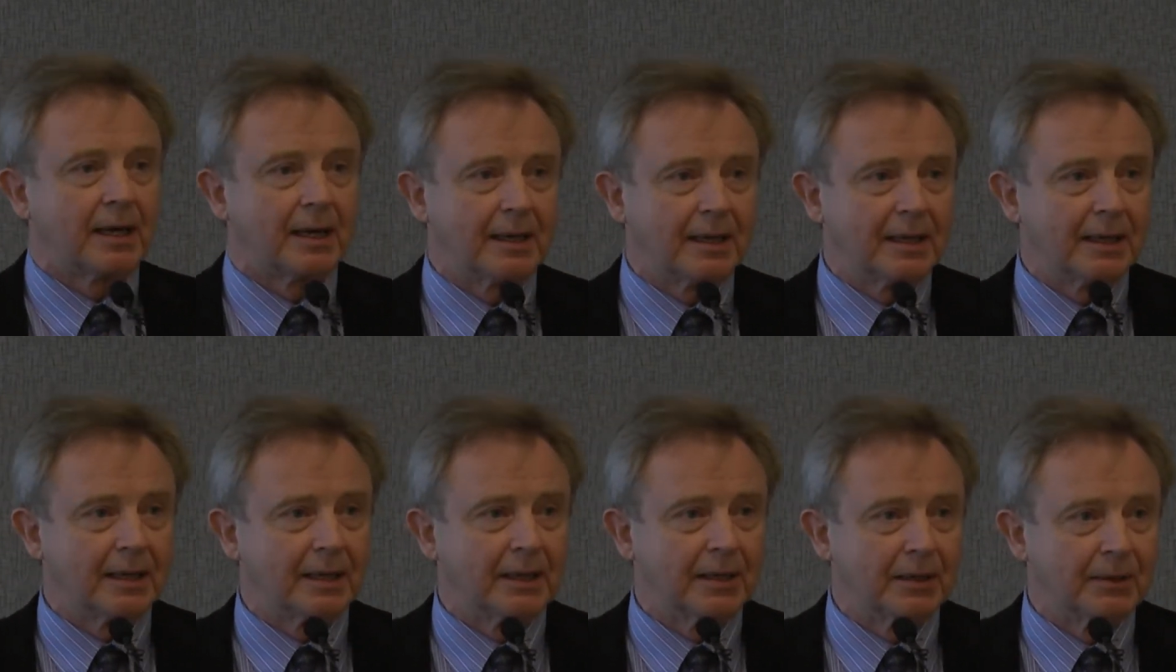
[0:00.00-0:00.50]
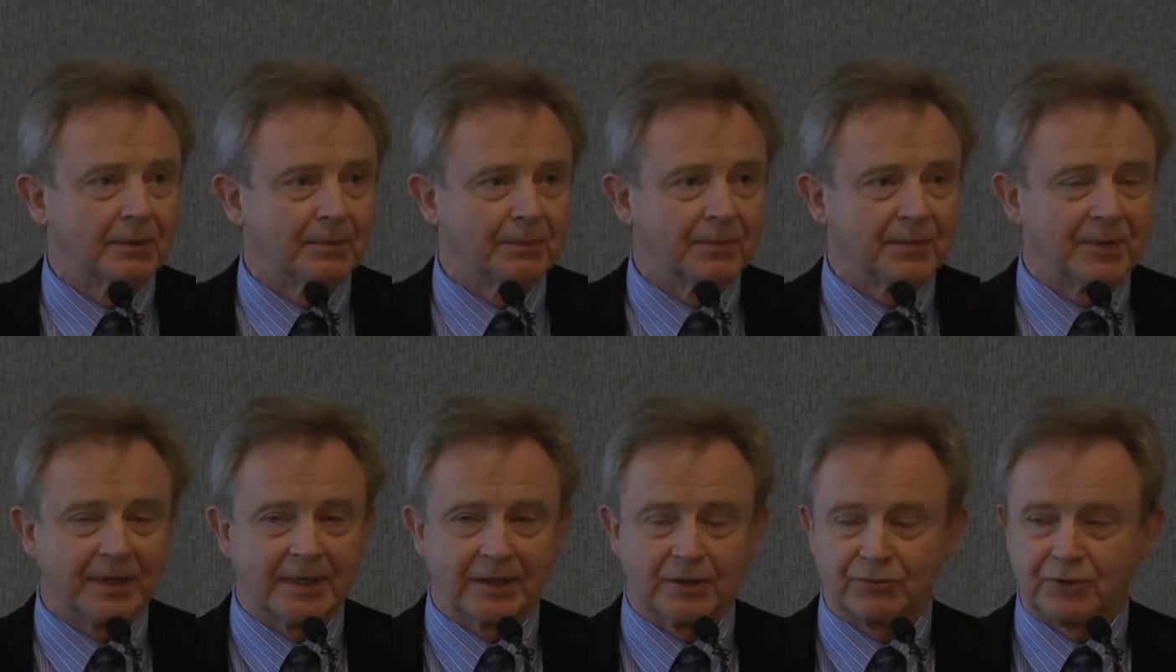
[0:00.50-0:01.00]

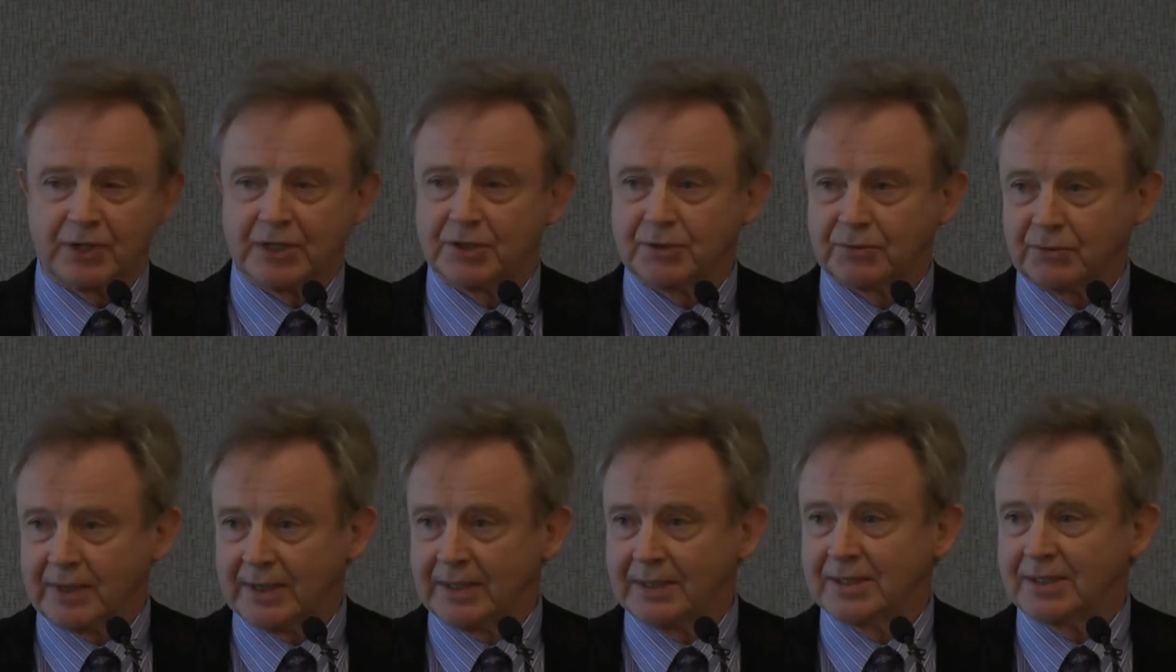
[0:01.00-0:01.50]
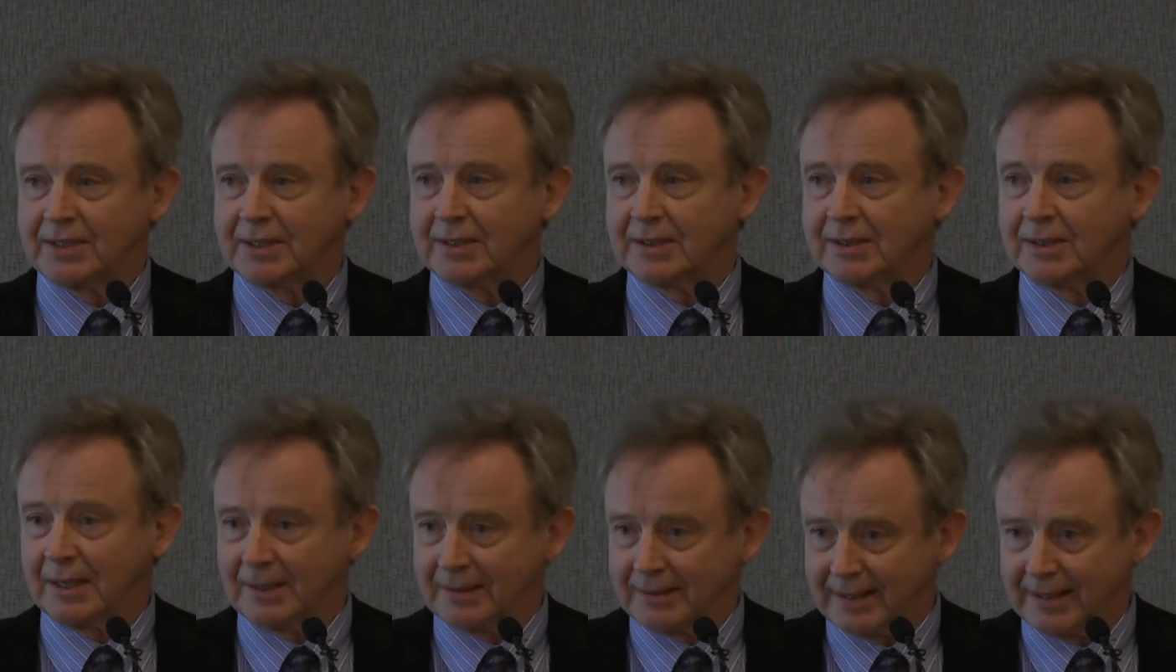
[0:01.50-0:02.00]
The interest rates are
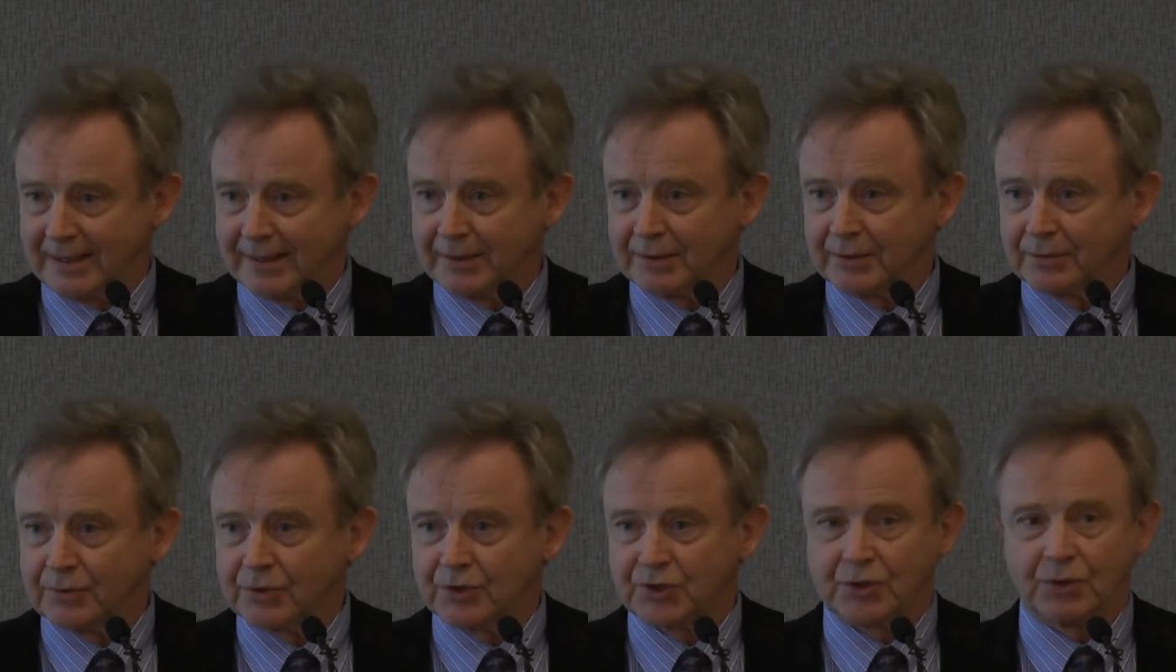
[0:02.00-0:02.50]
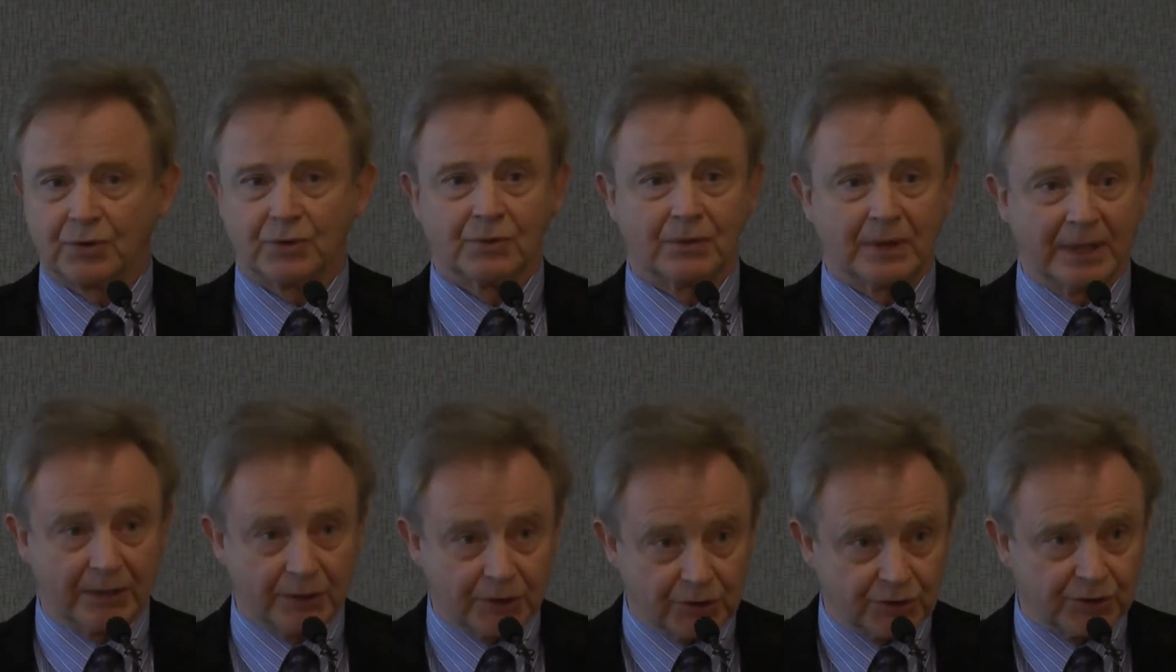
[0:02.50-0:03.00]
down, so
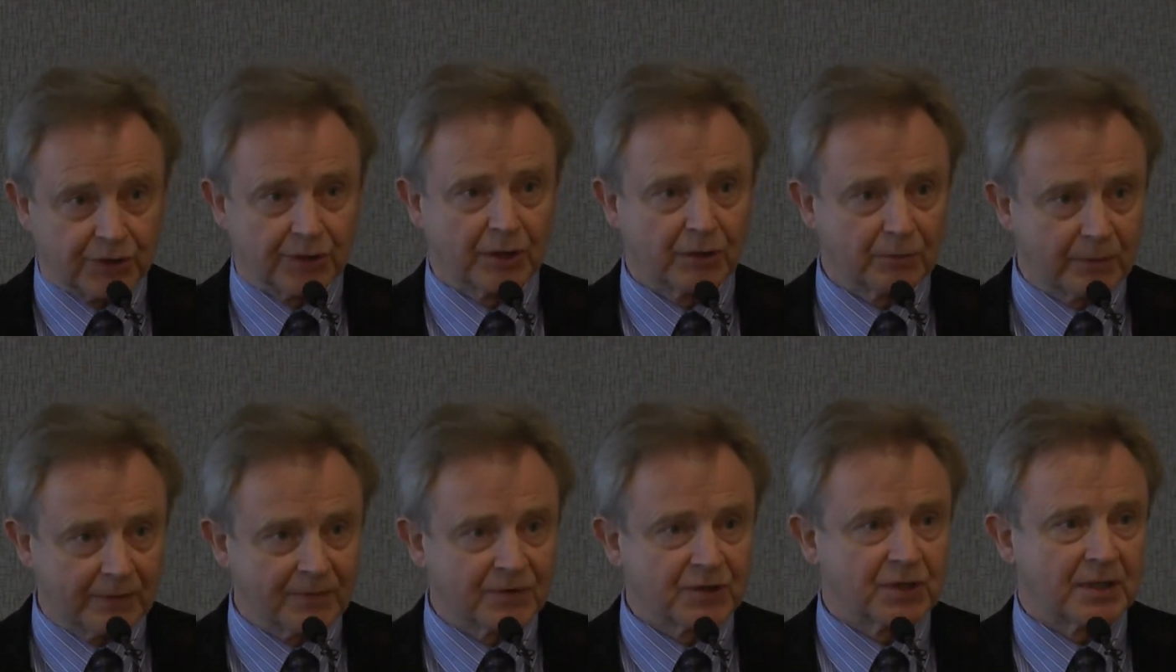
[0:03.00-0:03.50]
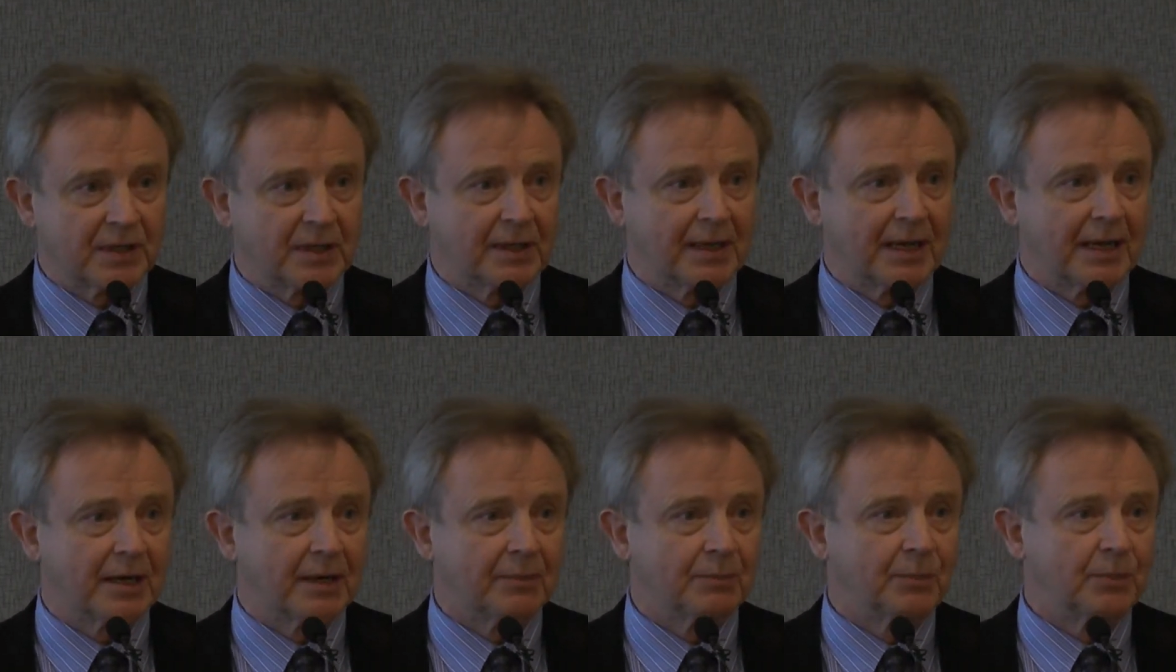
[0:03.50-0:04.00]
each year we've seen
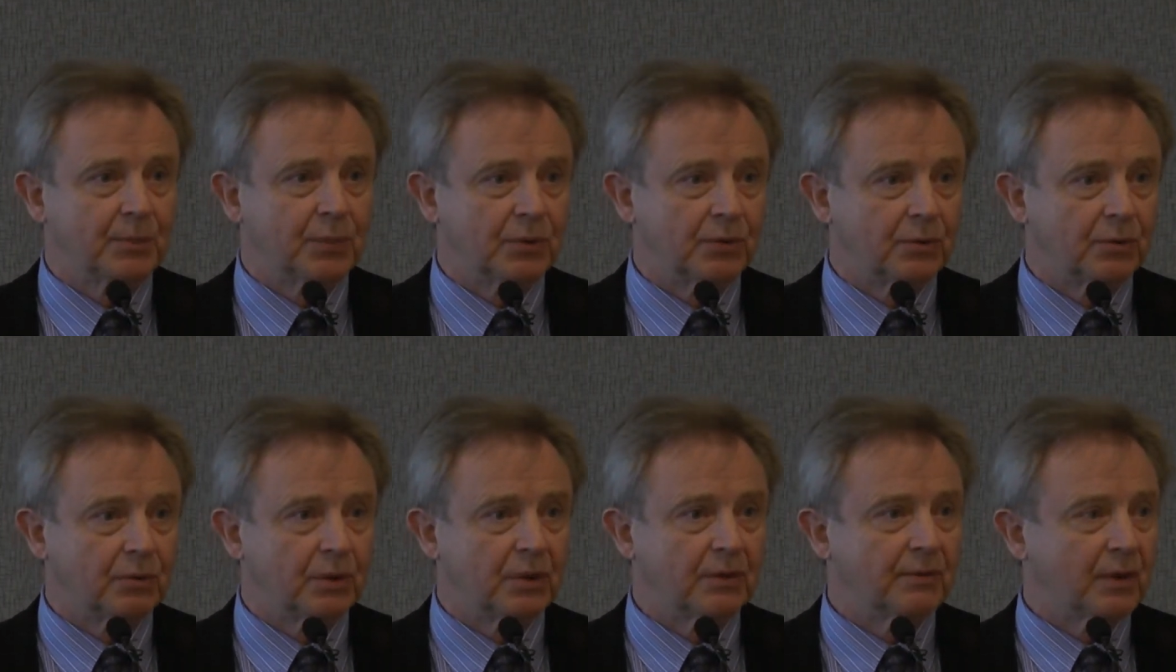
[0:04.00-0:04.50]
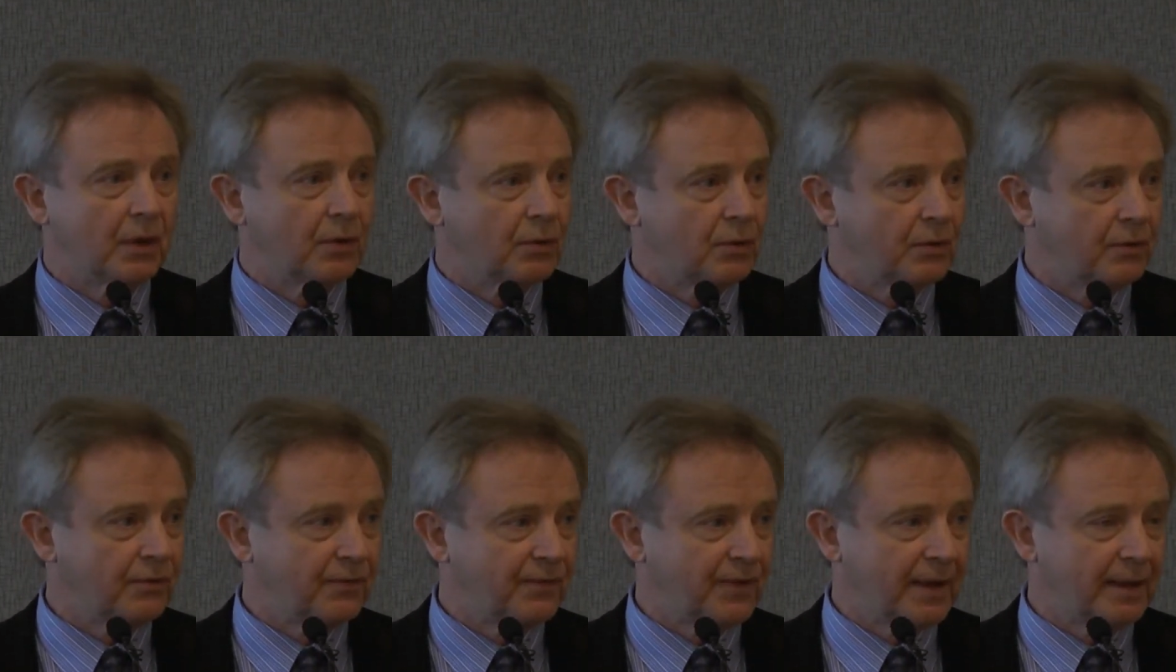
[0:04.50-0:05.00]
our pool of
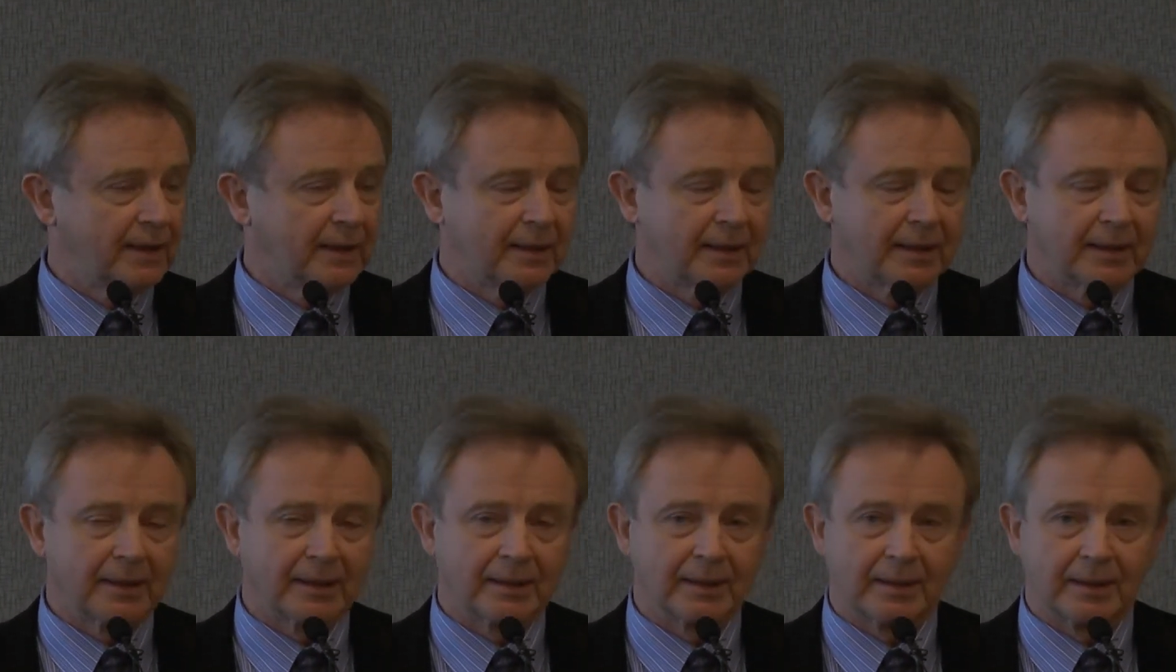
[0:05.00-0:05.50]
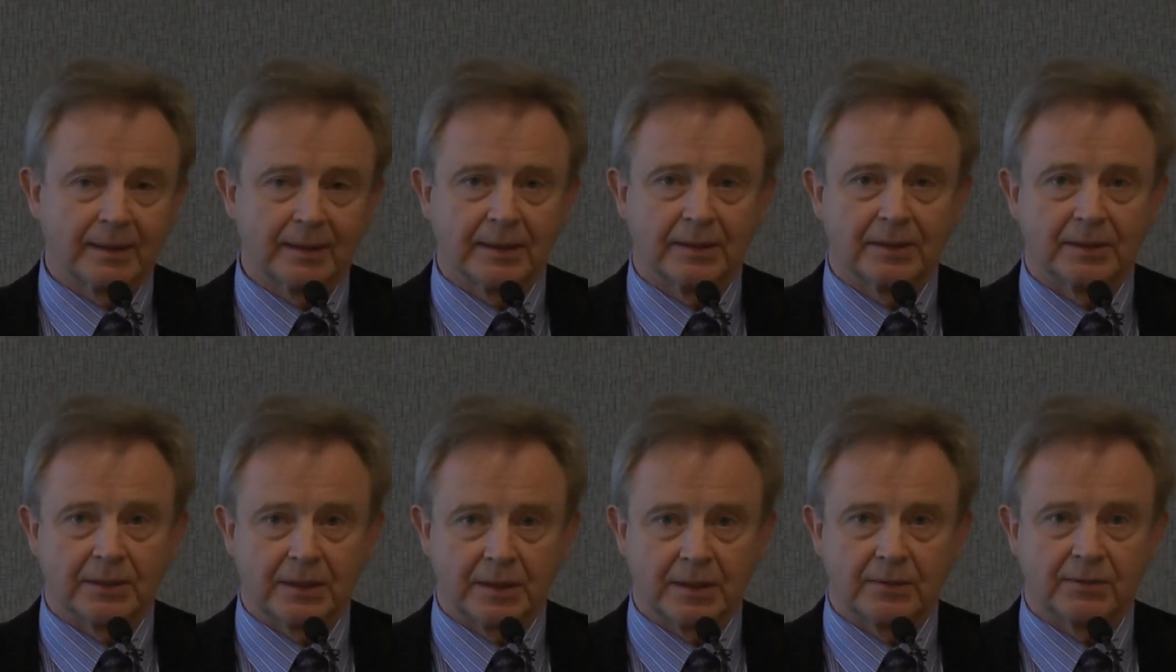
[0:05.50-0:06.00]
local funding
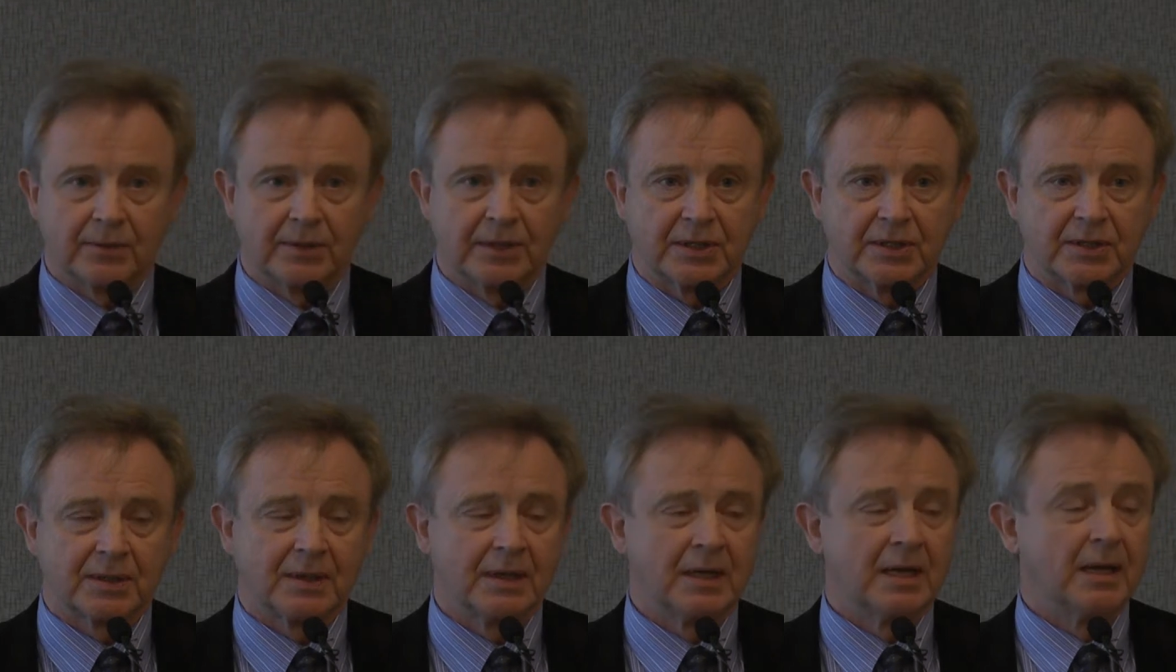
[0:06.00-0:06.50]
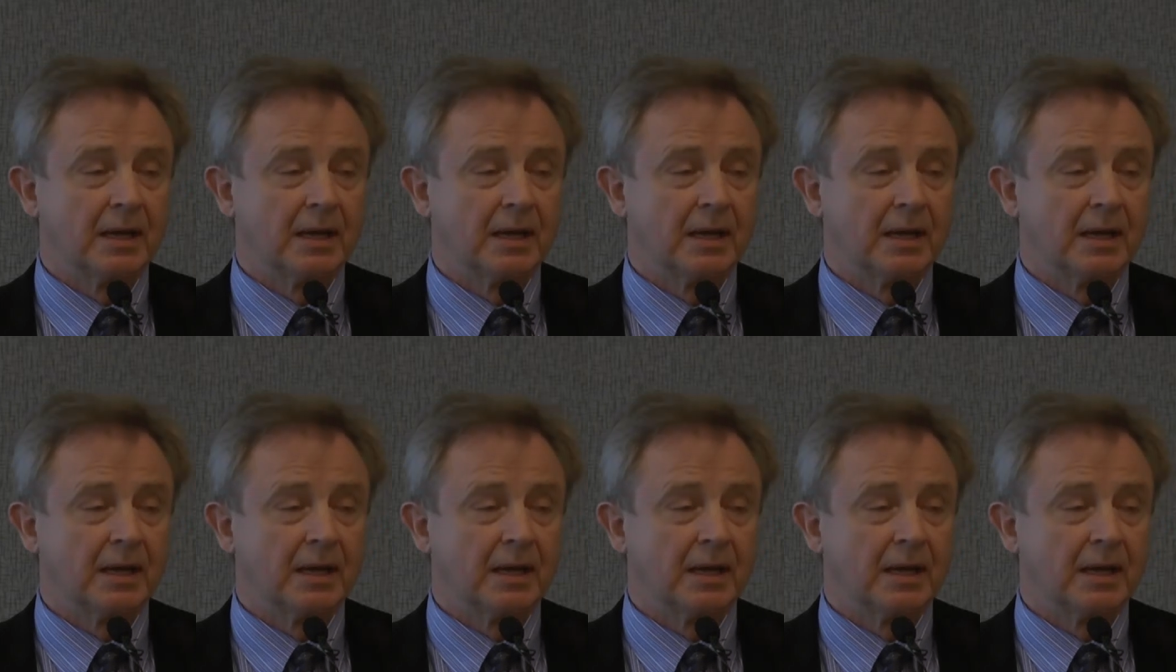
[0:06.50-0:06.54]
decrease.